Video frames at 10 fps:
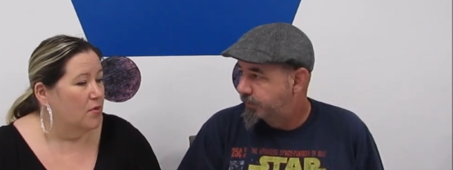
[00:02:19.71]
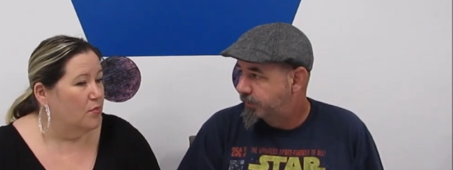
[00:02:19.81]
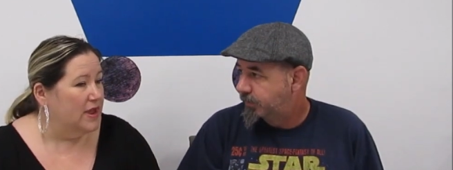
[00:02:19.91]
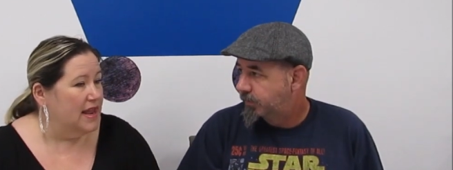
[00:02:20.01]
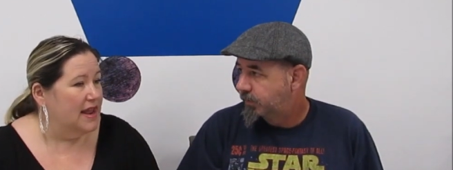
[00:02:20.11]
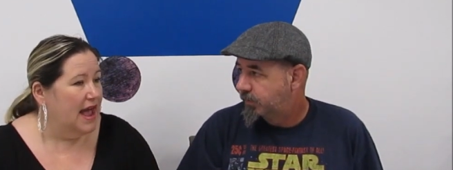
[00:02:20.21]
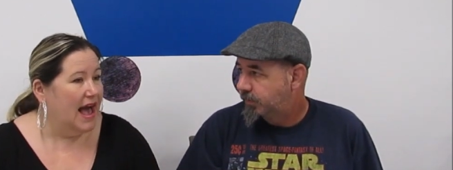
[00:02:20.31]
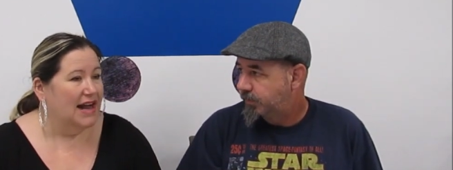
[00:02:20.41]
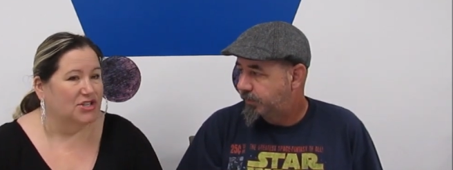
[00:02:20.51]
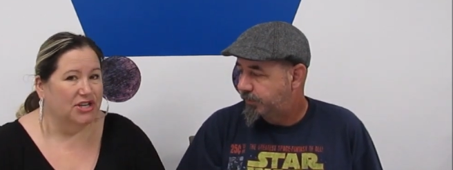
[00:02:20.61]
Speaker 1: we
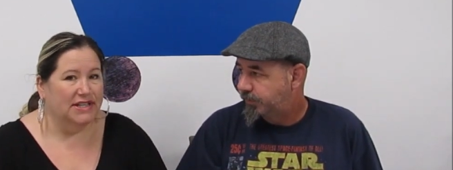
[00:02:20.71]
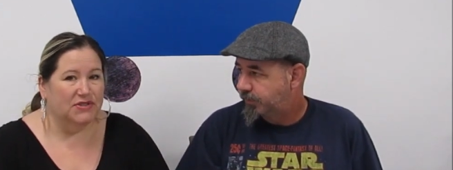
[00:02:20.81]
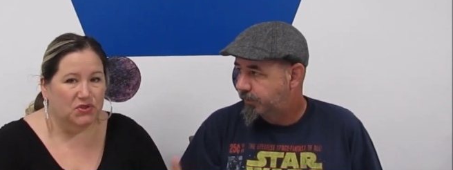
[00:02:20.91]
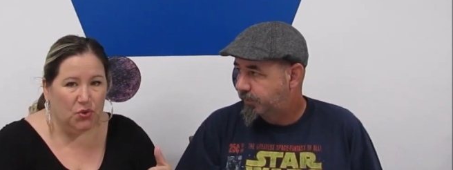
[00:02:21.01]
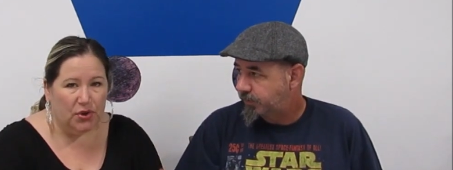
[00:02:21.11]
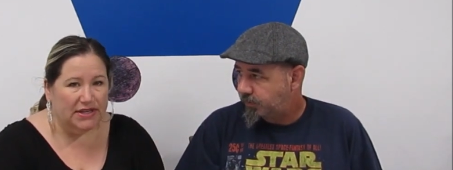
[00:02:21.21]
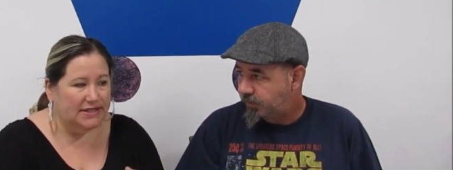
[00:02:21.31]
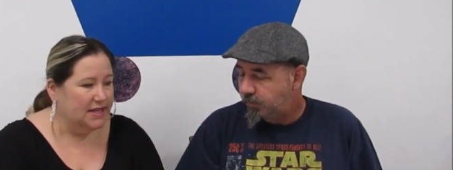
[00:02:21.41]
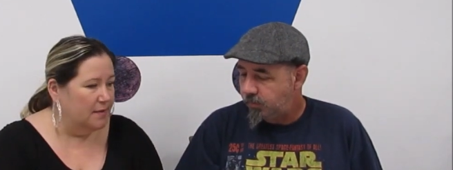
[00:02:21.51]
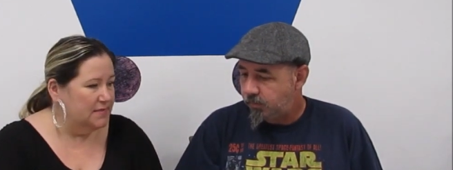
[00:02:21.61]
actually had sorted
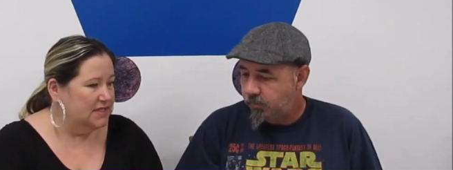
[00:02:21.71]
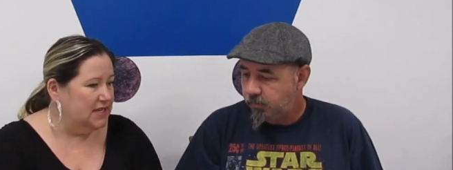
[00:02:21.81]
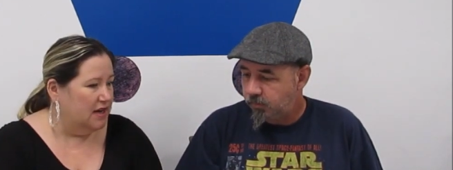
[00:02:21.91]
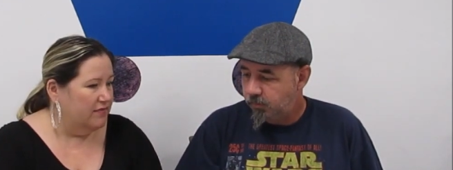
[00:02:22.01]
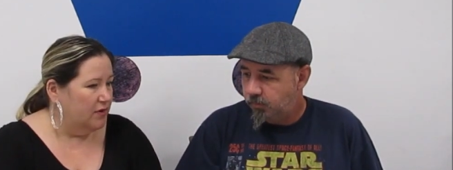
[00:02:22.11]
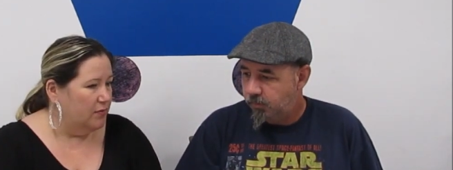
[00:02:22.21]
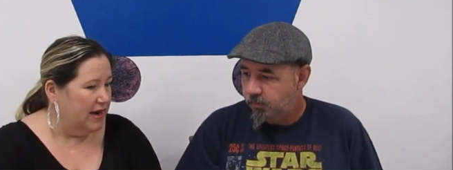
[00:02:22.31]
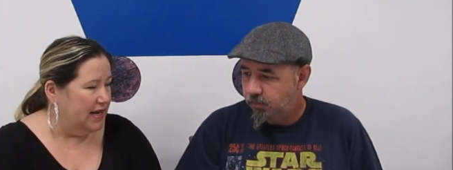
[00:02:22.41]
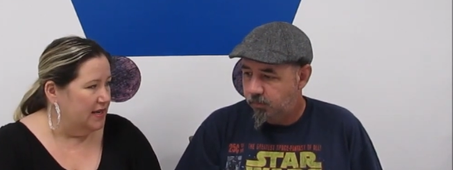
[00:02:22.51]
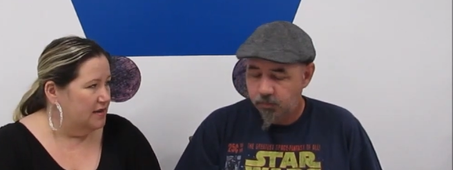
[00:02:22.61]
some stuff
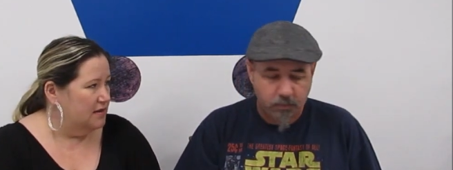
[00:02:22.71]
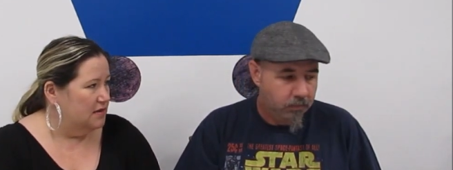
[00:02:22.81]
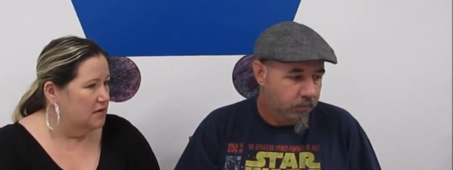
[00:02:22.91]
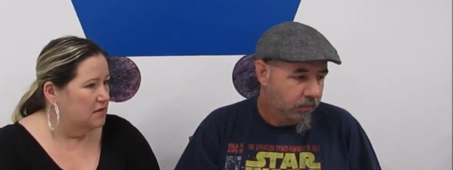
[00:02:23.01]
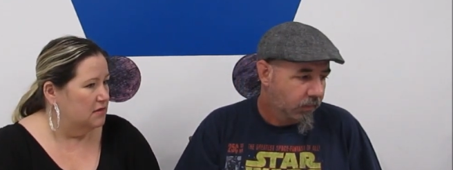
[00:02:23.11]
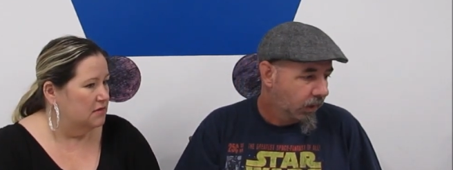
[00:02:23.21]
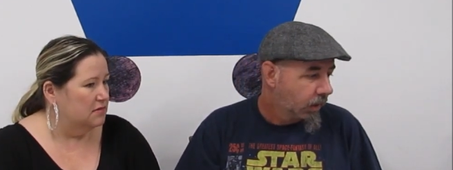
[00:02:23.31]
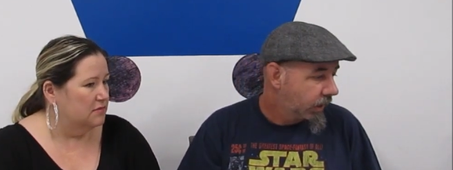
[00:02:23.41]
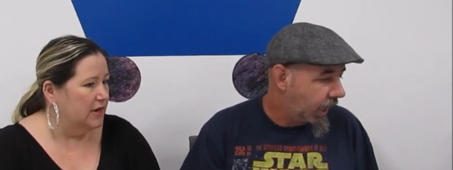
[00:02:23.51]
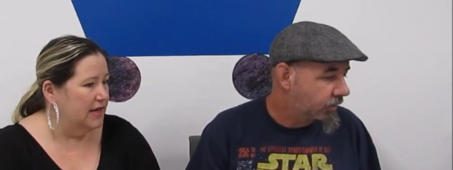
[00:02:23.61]
already.
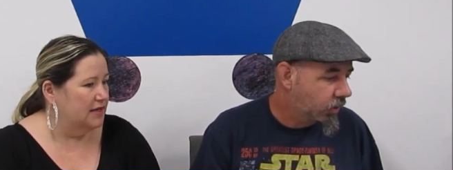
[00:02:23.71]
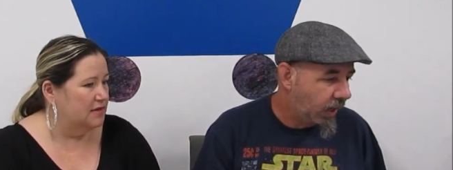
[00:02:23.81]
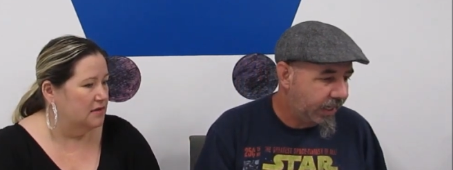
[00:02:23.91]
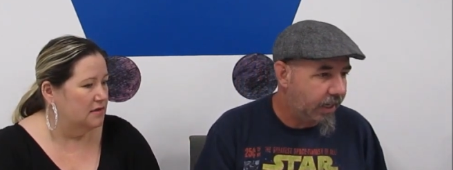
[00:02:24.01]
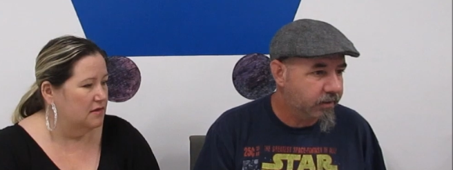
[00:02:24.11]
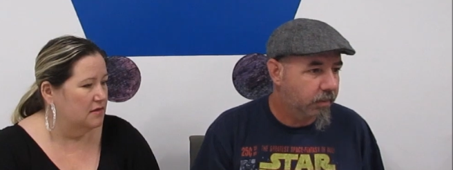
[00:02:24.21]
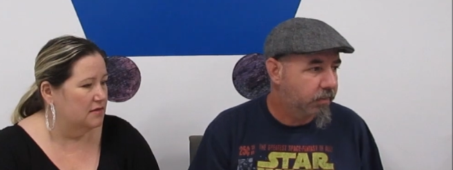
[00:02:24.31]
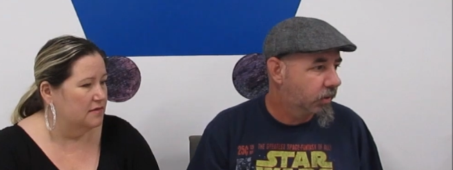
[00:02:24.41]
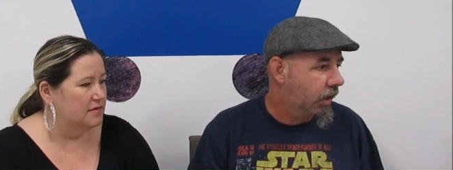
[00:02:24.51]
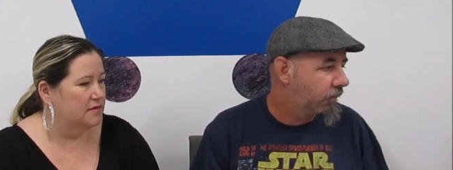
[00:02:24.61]
Speaker 2: Right? Yeah, so I got some
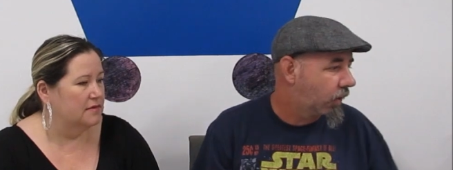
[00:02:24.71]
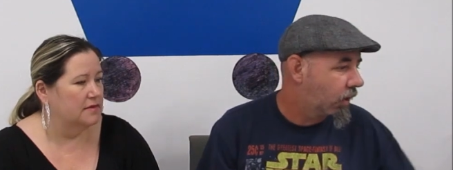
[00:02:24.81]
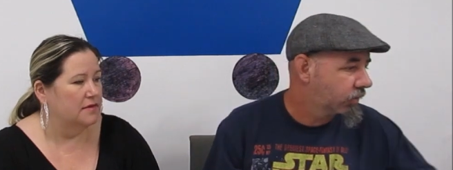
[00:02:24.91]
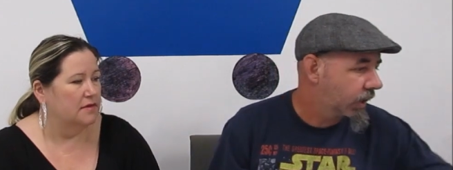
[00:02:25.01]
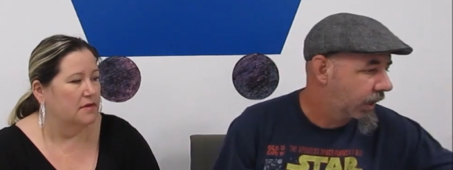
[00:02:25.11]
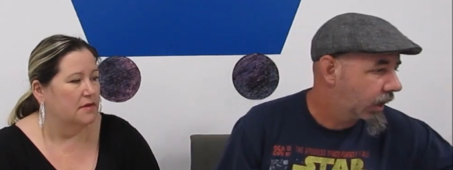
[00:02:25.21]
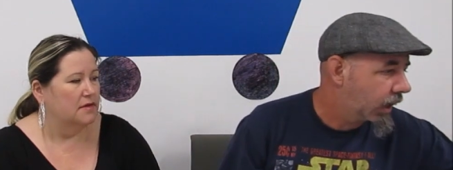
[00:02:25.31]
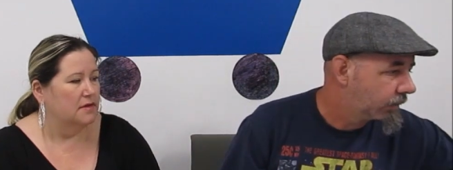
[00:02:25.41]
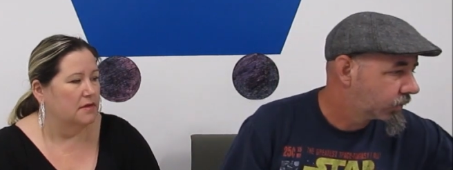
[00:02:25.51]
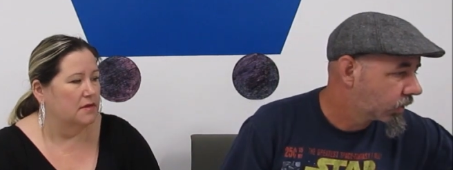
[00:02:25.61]
stuff all set
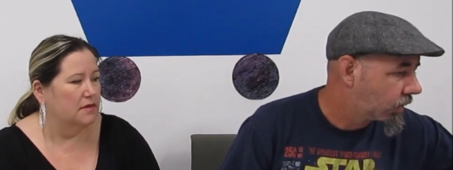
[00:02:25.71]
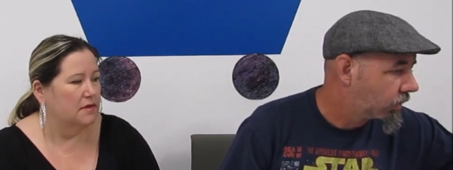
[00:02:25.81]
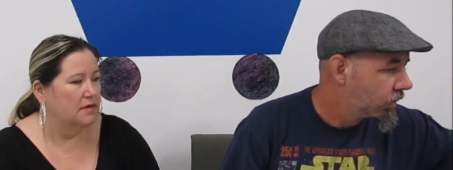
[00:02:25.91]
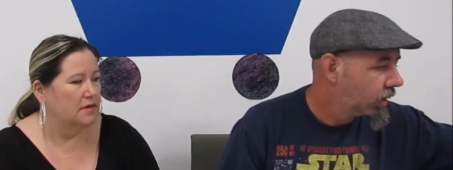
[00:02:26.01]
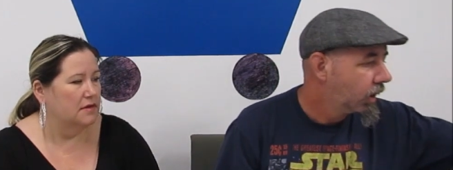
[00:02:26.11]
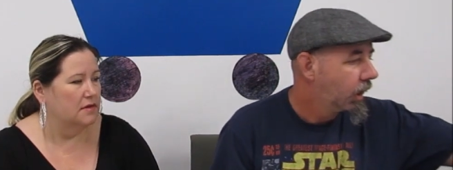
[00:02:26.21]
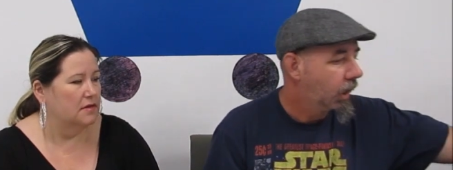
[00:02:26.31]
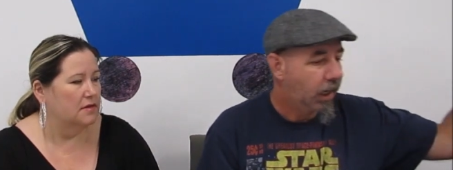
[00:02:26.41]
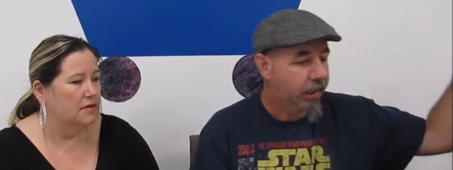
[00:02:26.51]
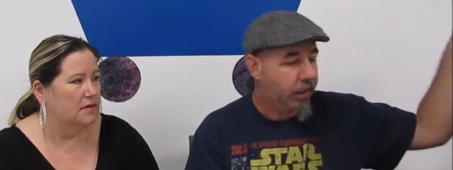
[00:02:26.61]
up, so
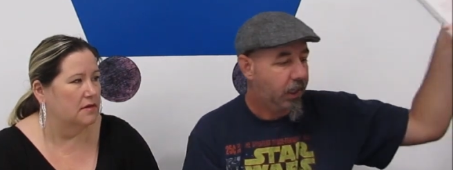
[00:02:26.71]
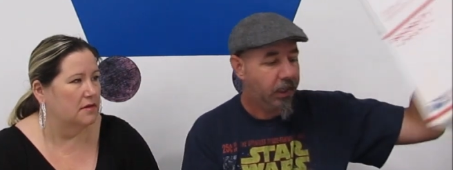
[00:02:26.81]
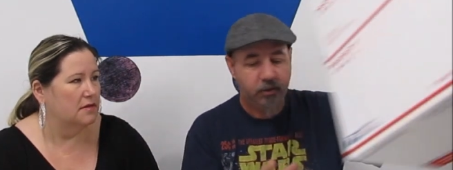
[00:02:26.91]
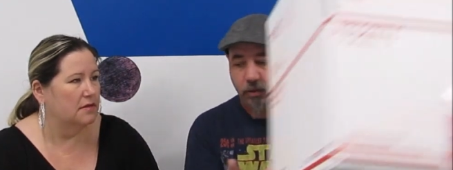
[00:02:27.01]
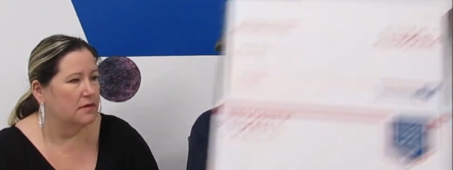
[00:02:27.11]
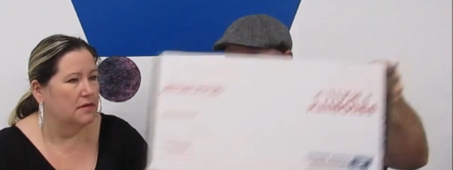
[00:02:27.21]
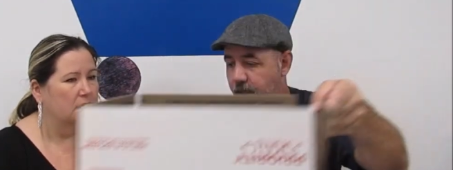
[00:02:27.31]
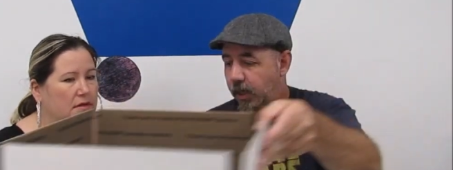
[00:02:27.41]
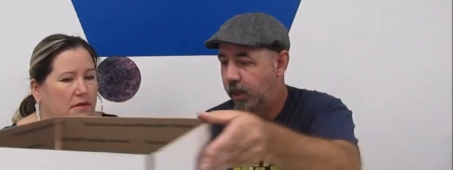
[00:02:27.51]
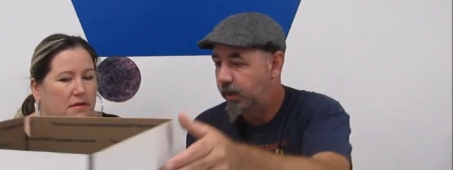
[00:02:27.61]
I can actually.
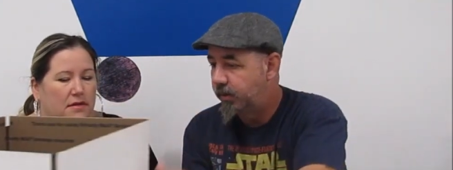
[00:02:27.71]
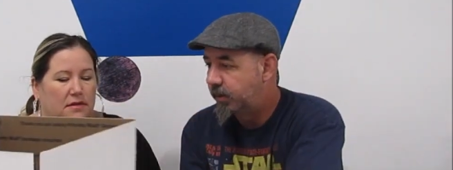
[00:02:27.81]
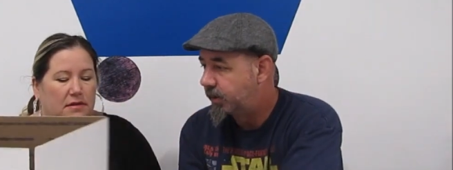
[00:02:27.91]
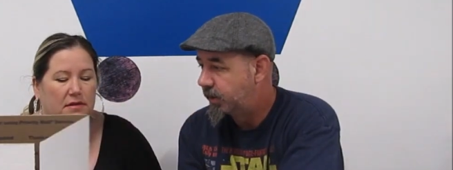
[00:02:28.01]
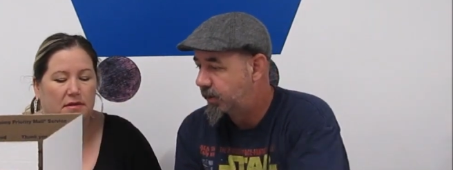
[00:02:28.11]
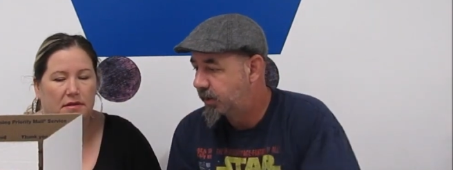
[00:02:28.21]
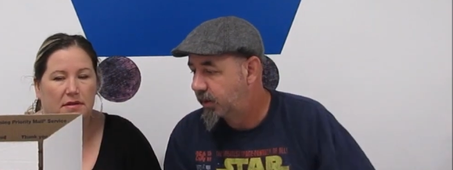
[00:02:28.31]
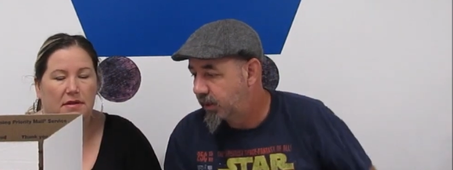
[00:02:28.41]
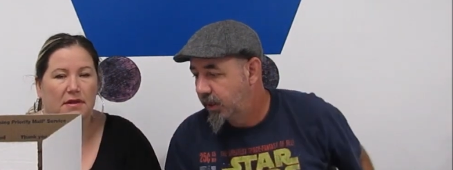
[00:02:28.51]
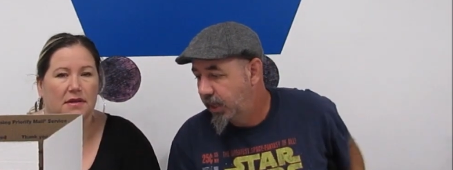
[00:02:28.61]
Uh,
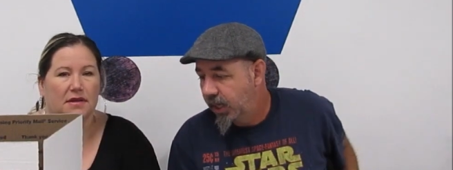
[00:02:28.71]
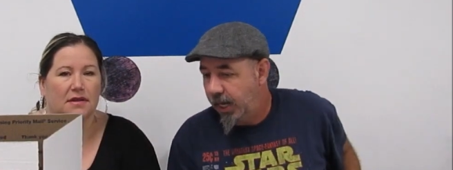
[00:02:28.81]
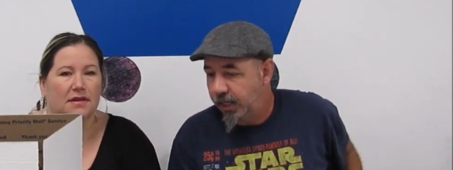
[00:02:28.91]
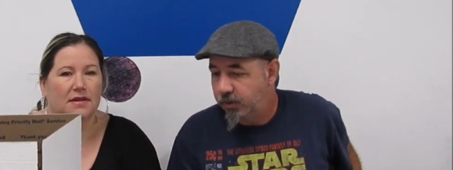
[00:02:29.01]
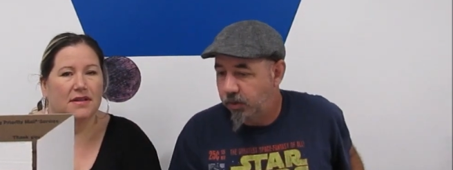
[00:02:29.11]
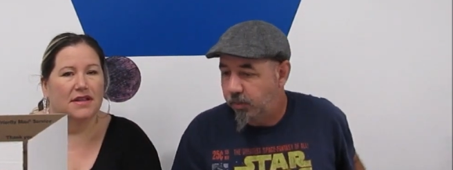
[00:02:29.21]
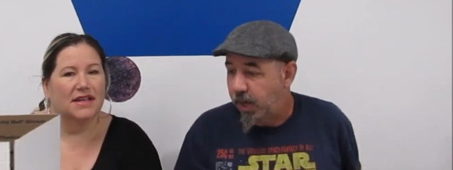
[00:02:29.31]
and do the